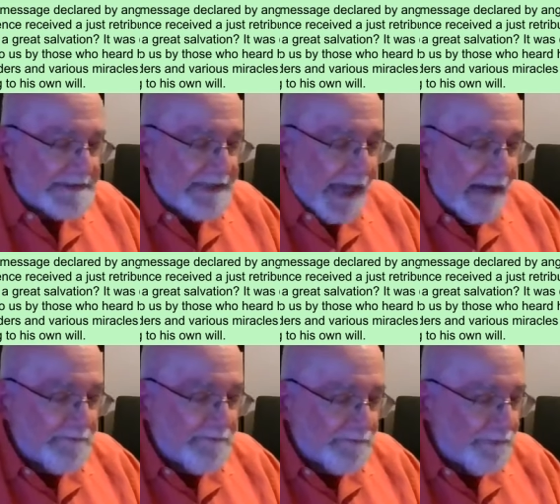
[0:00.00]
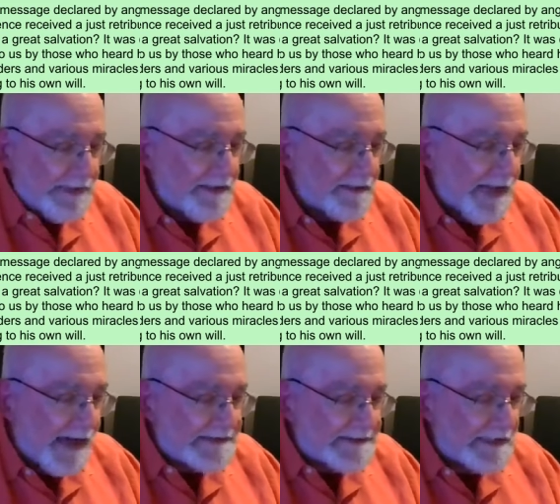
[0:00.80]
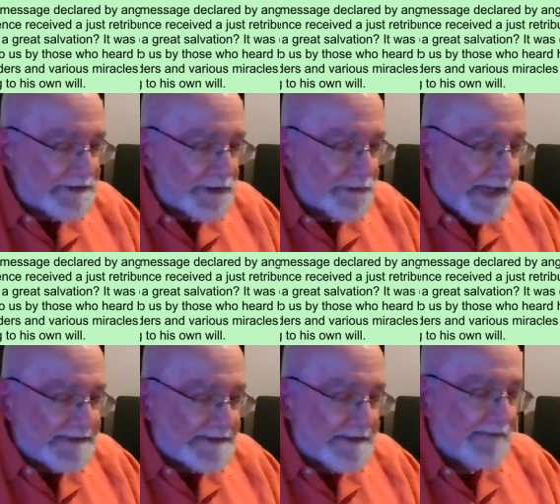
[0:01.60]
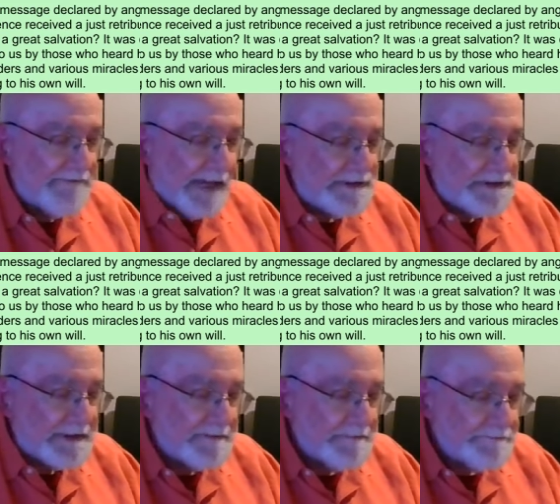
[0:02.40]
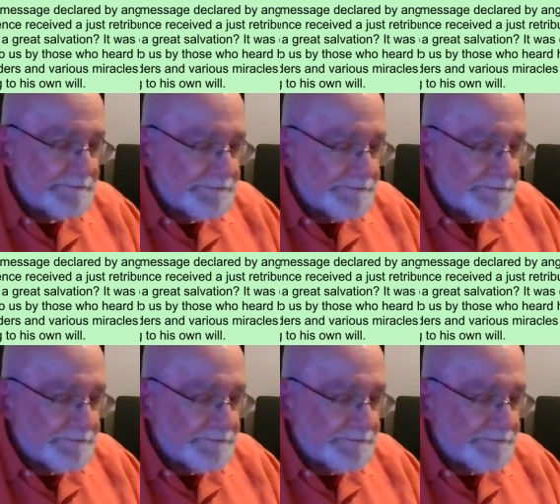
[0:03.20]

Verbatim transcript: we escape if we neglect such a great salvation?